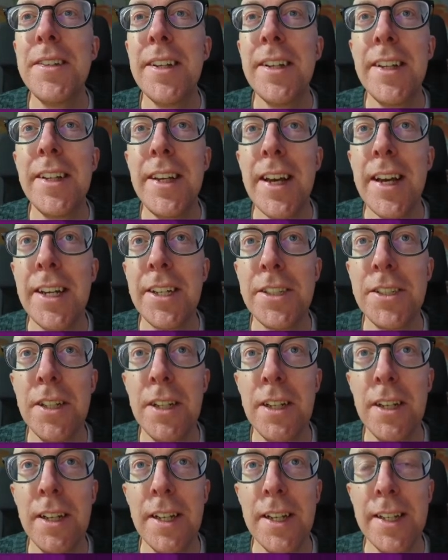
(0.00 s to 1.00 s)
the
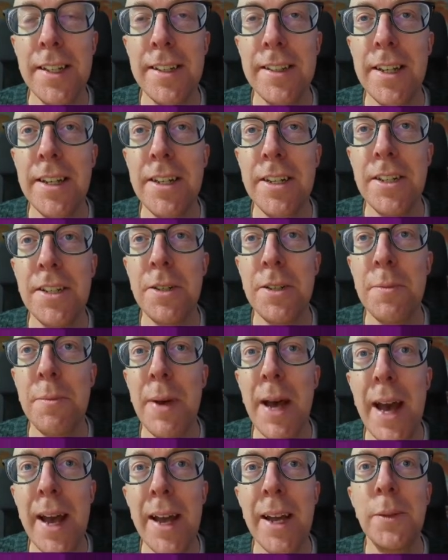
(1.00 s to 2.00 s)
actual extension
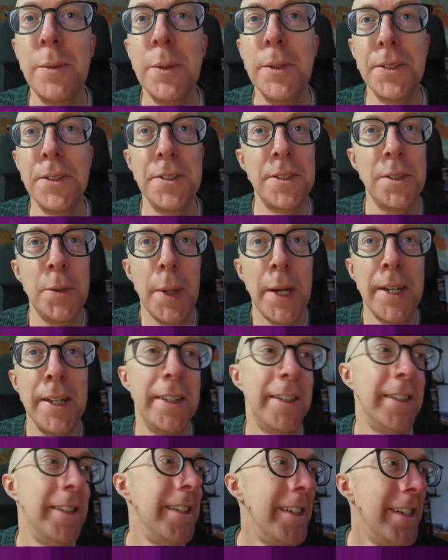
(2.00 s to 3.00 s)
pack was
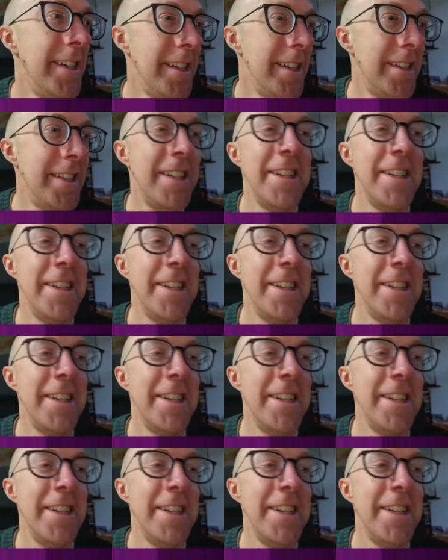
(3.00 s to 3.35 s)
quicker than